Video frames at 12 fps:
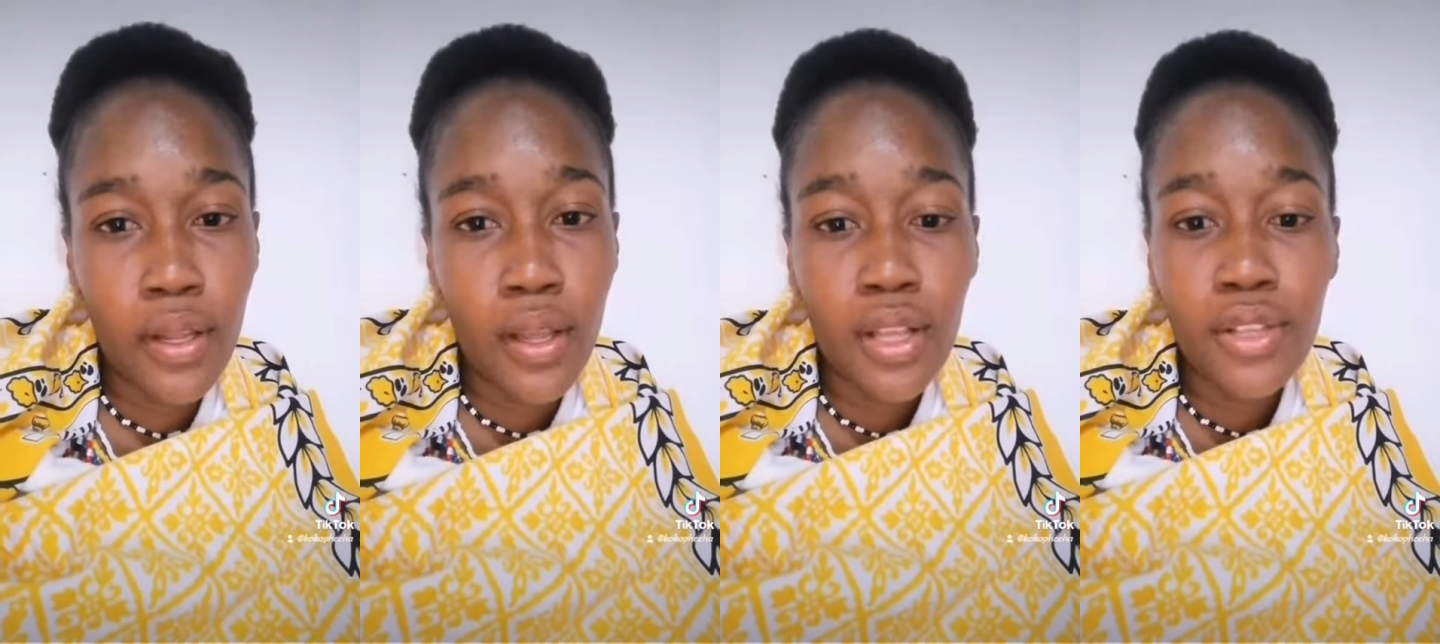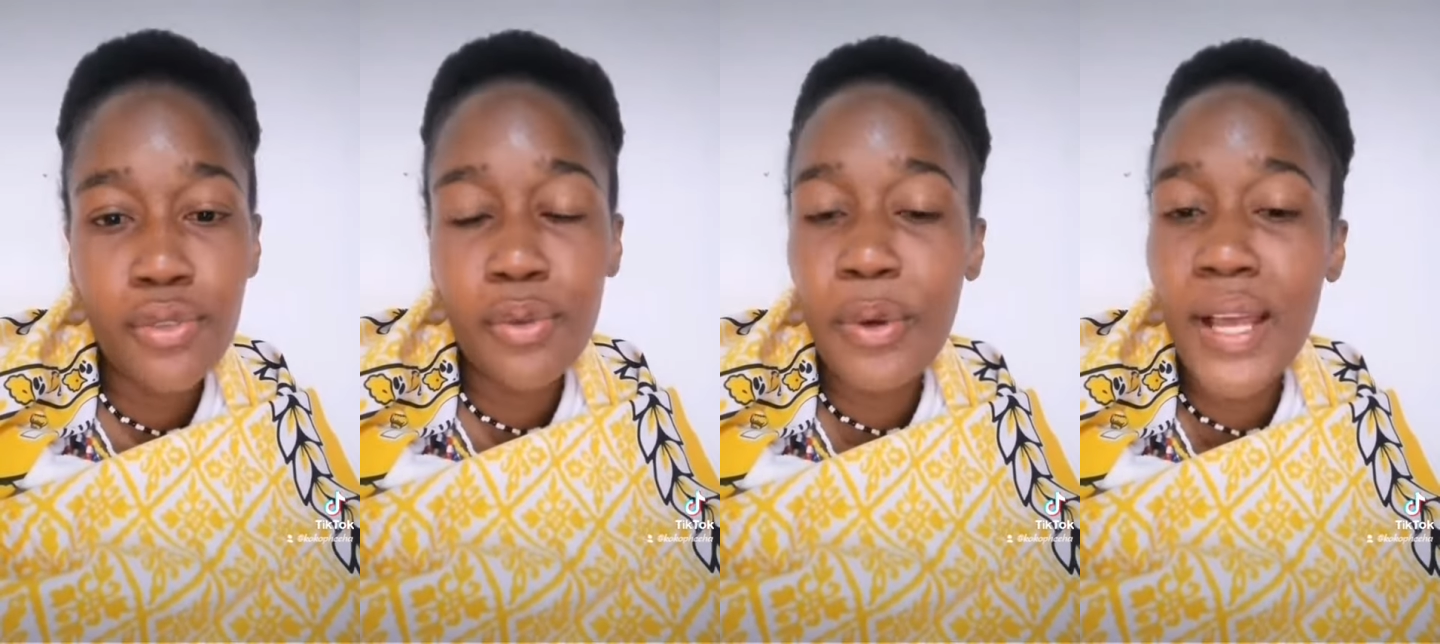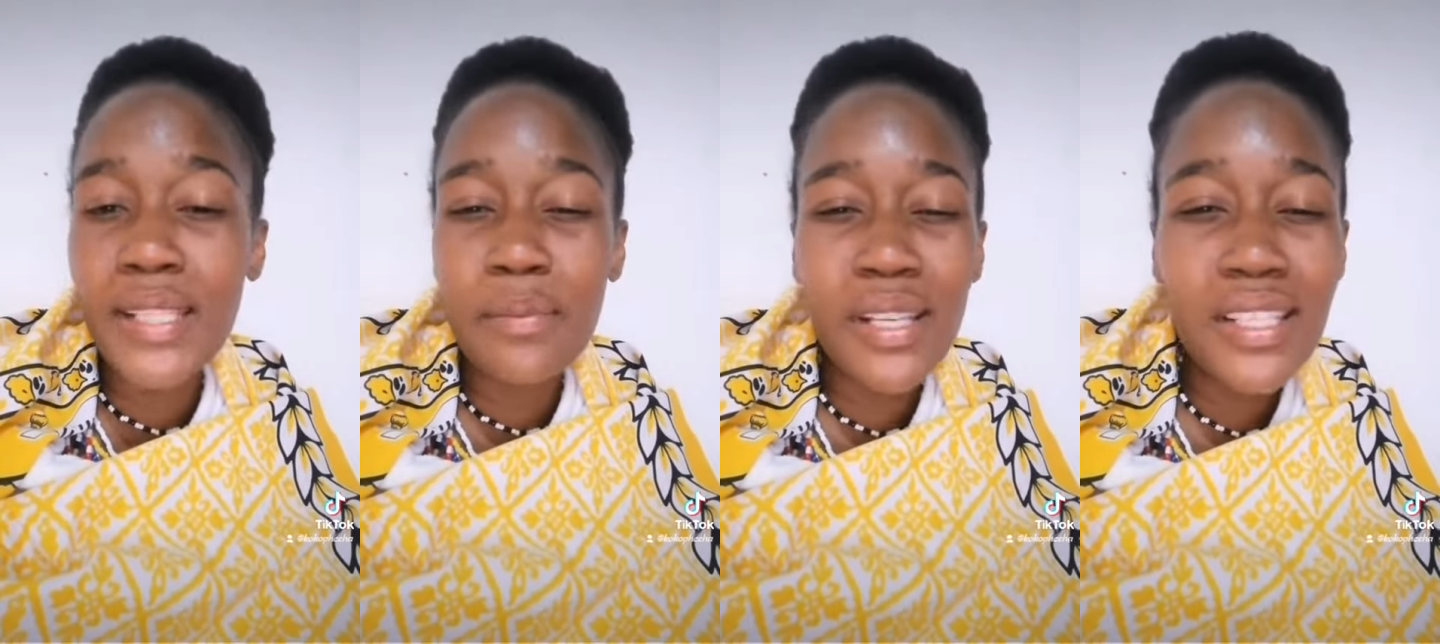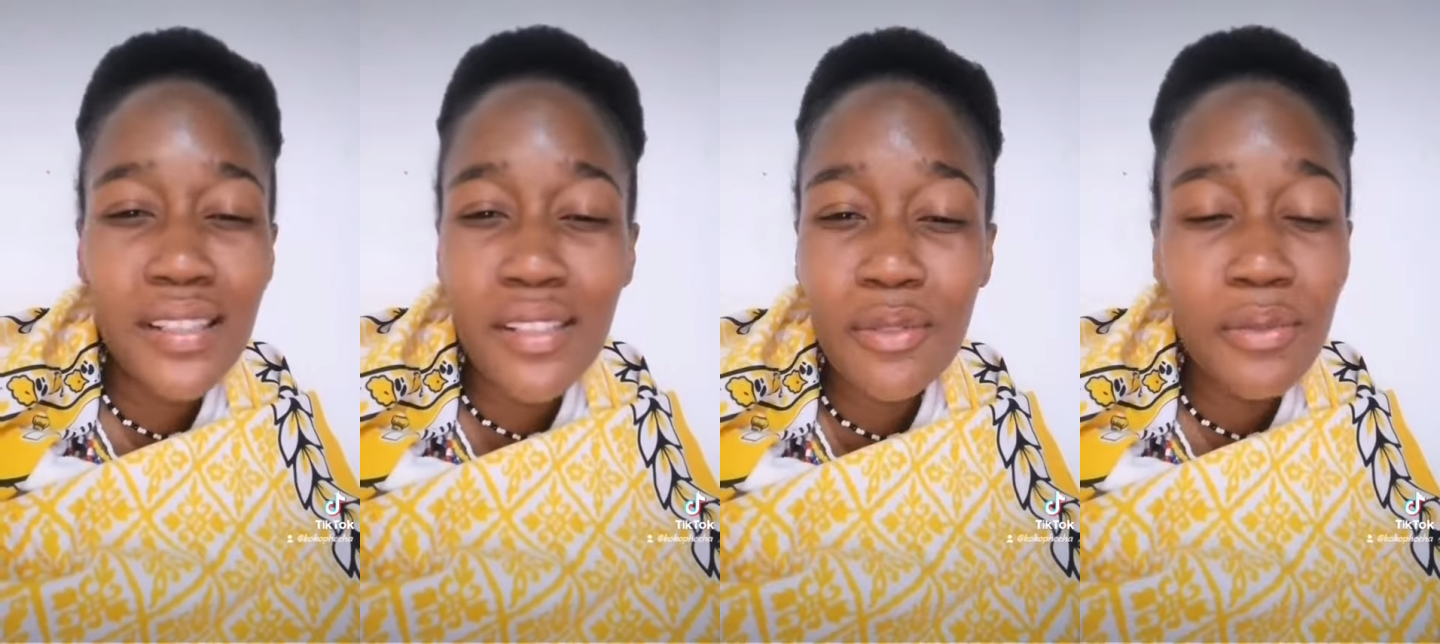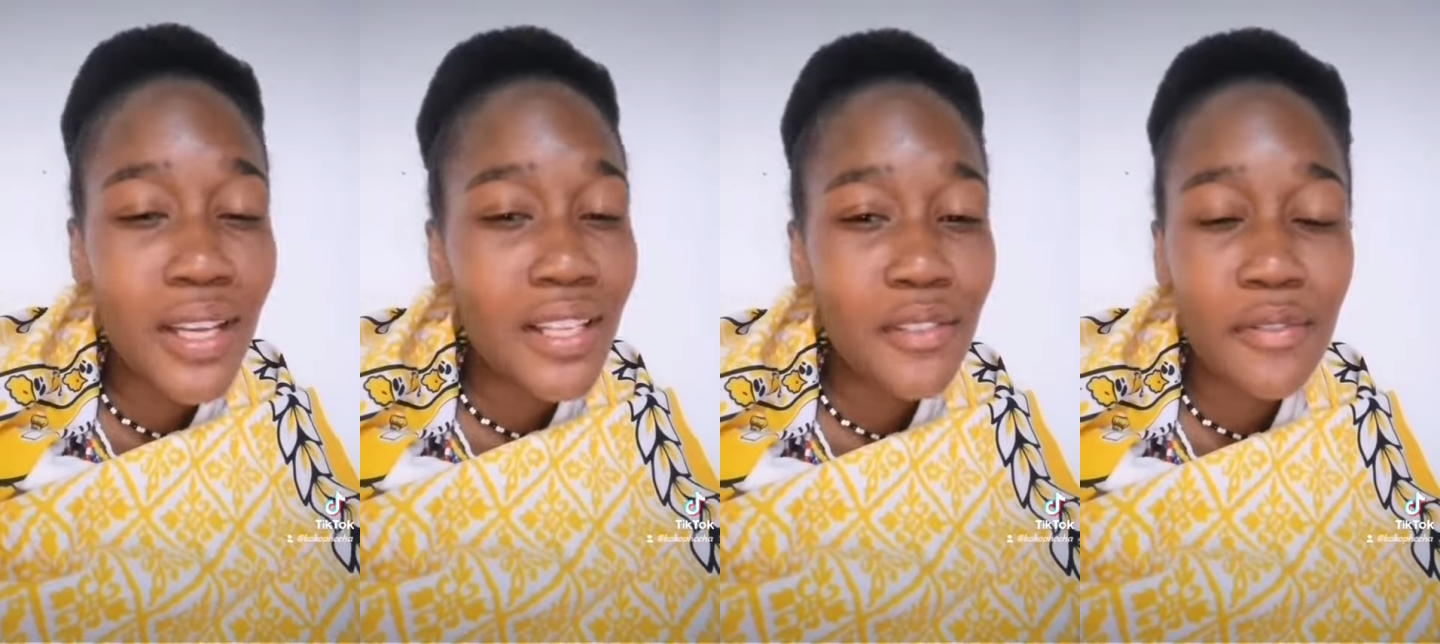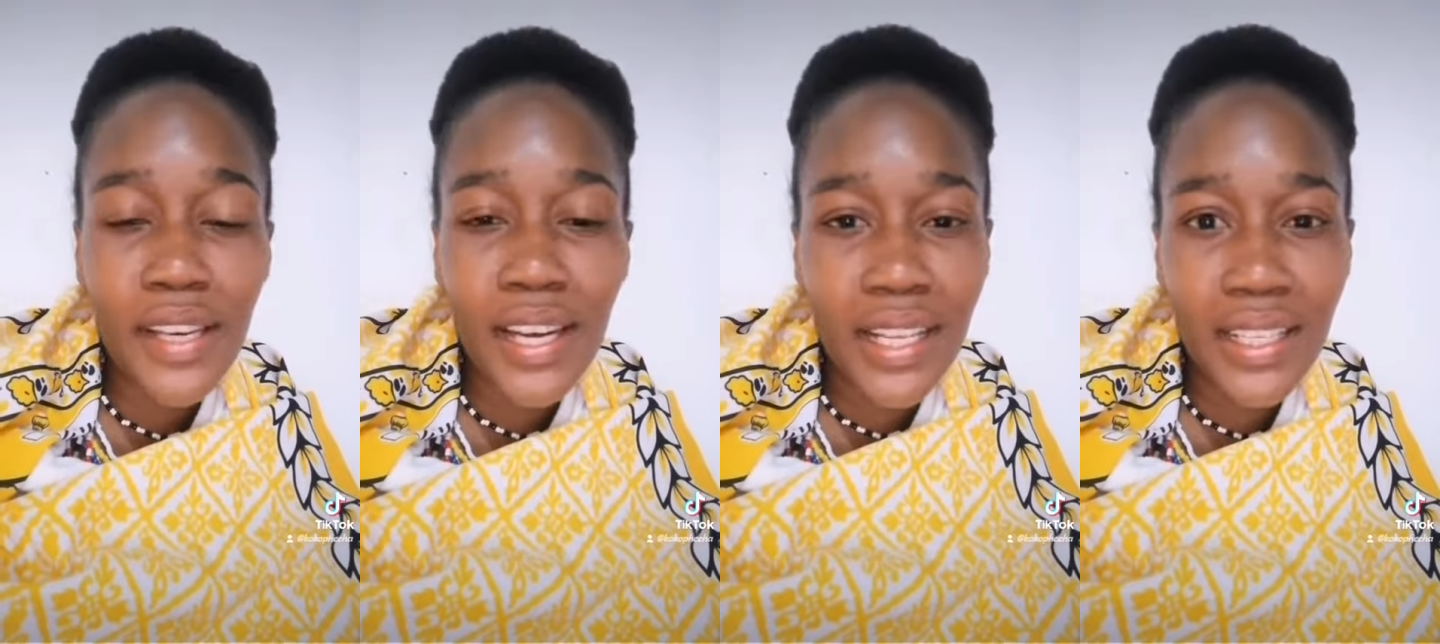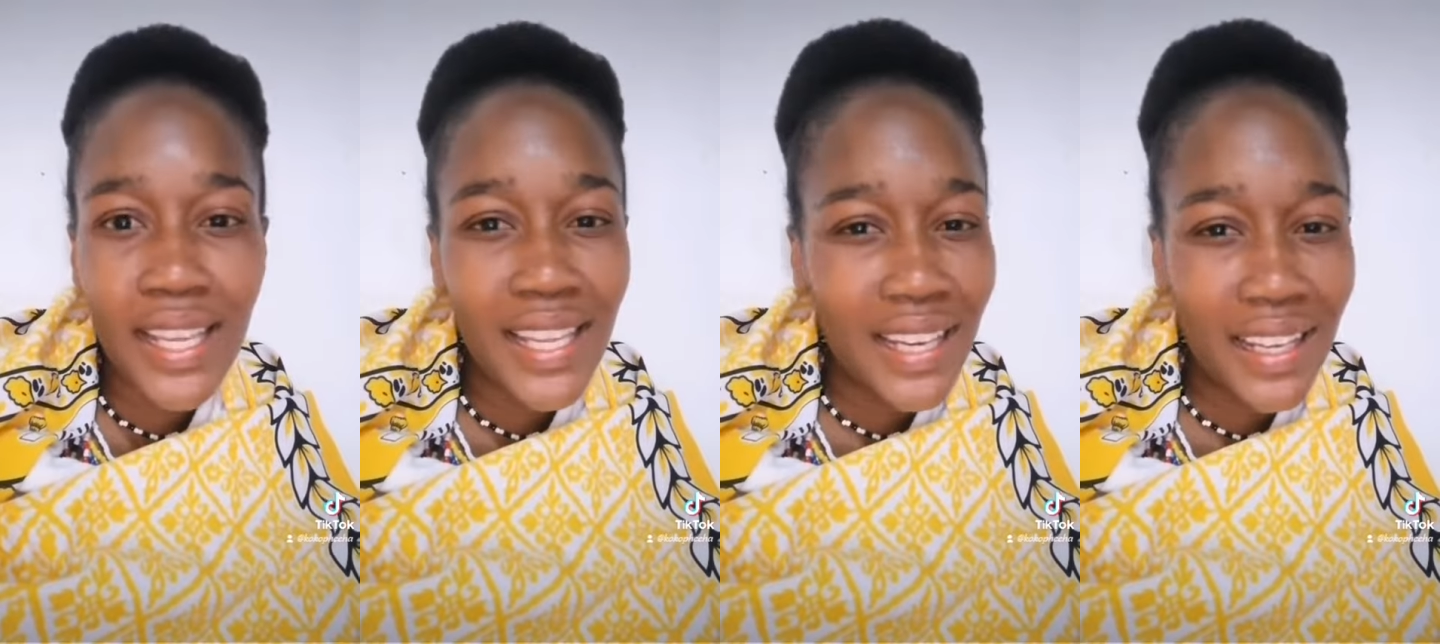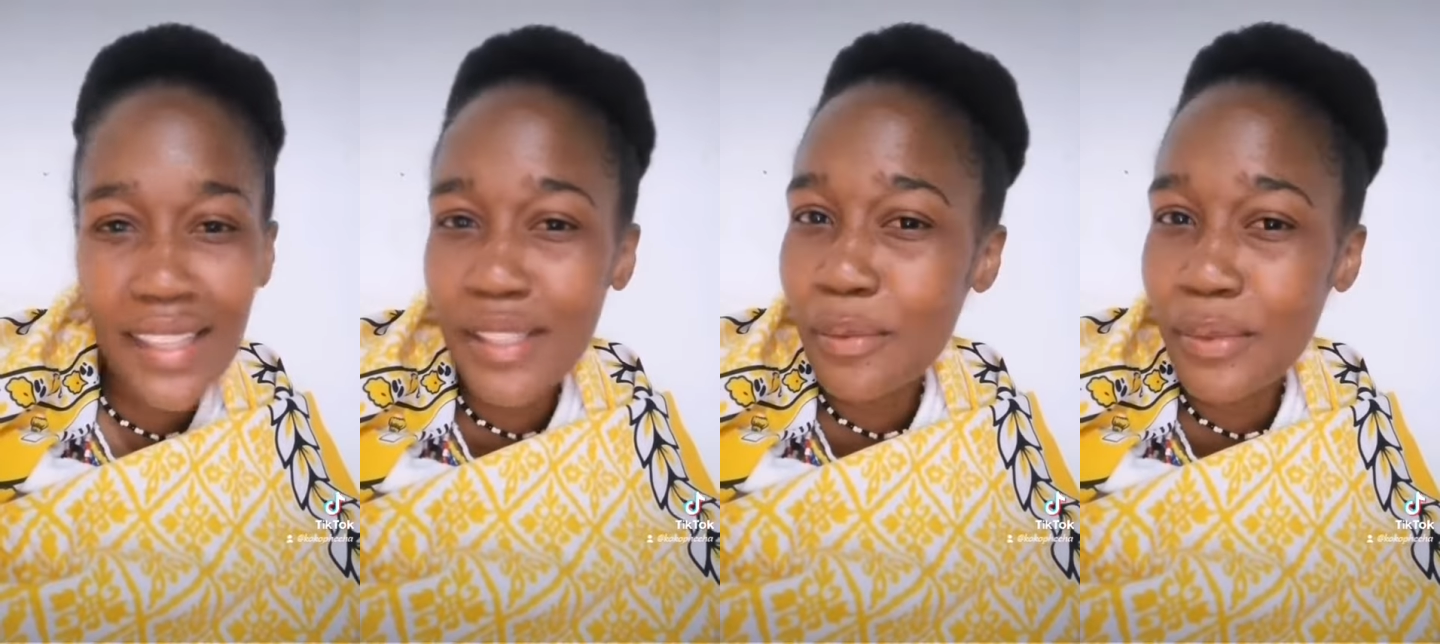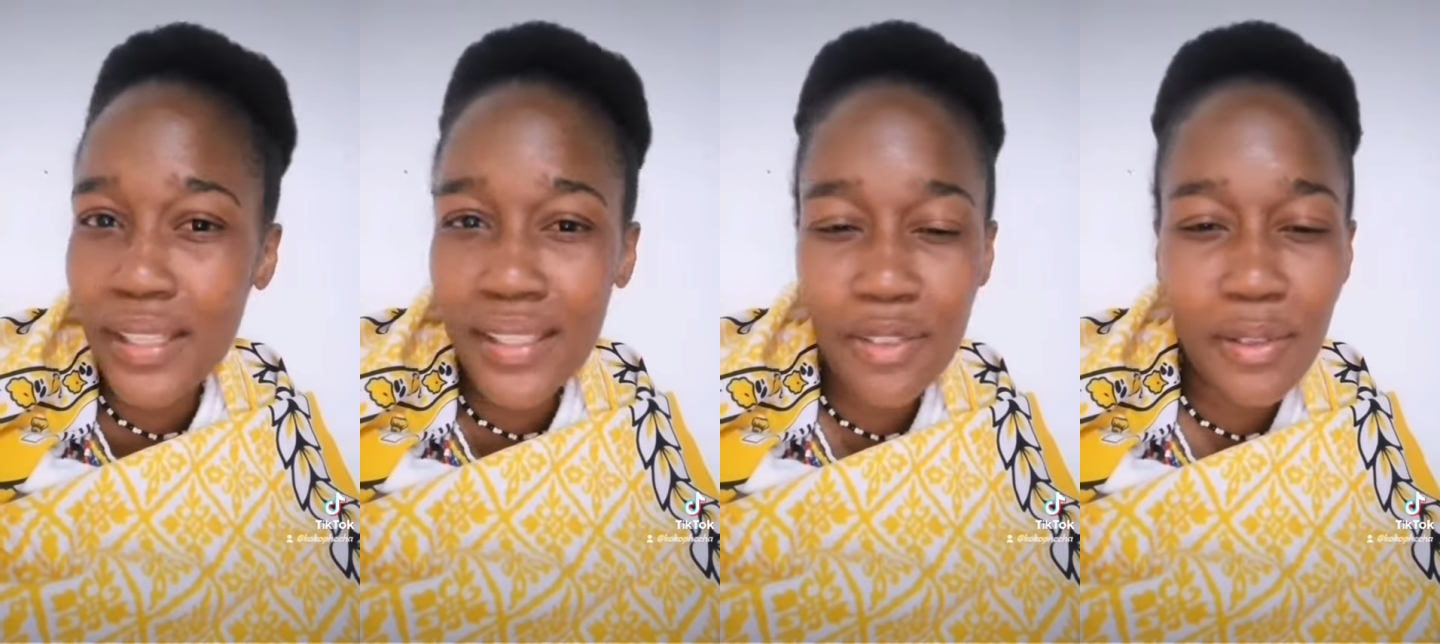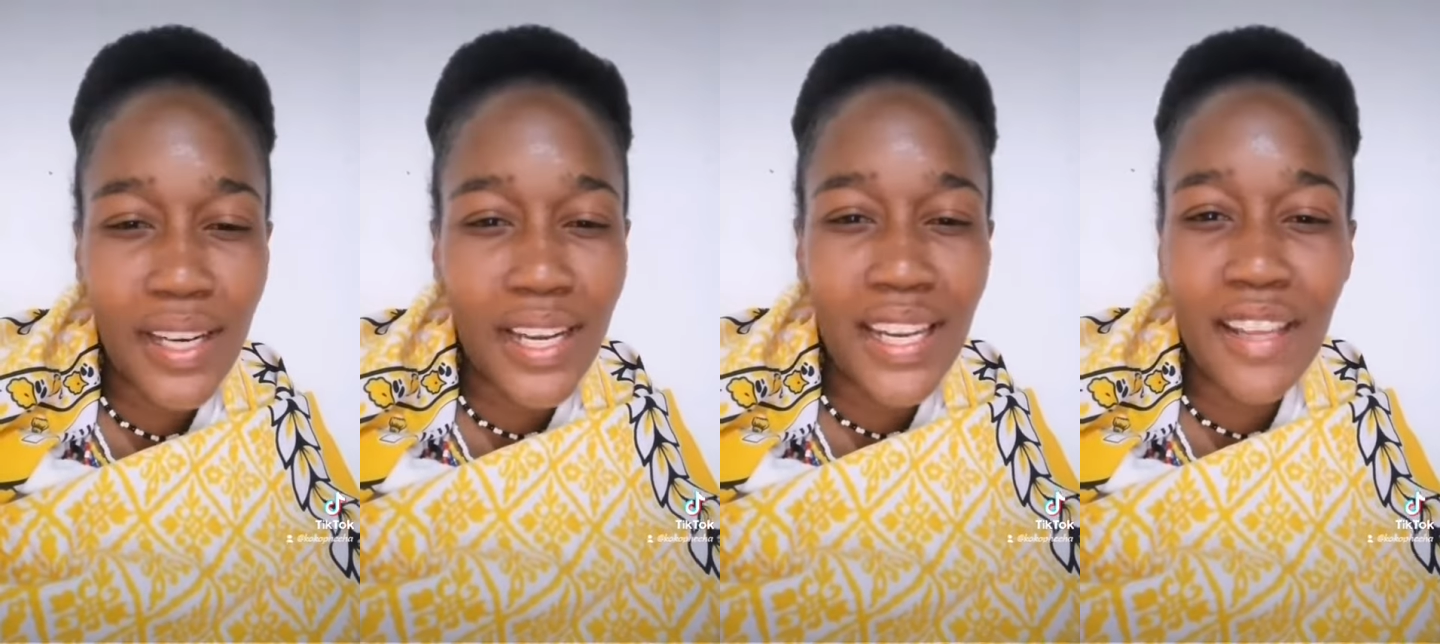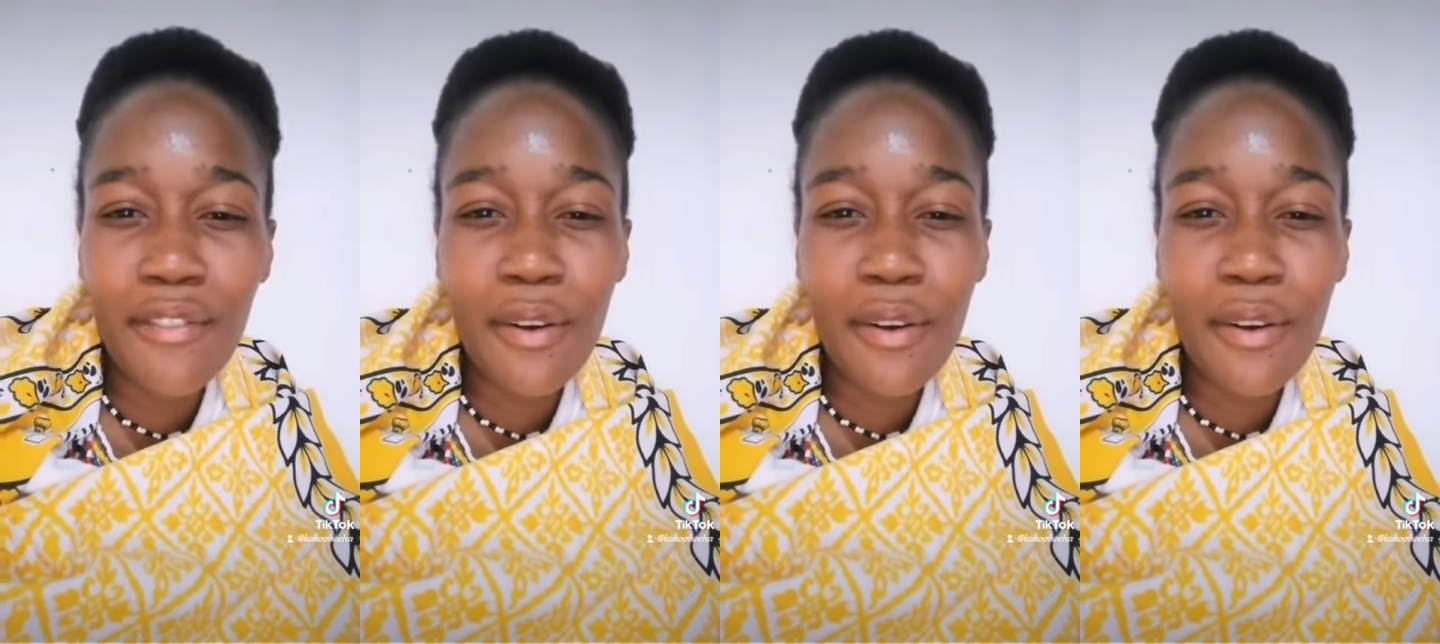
So as much as you guys feel like hey nanga se bolese jwala never,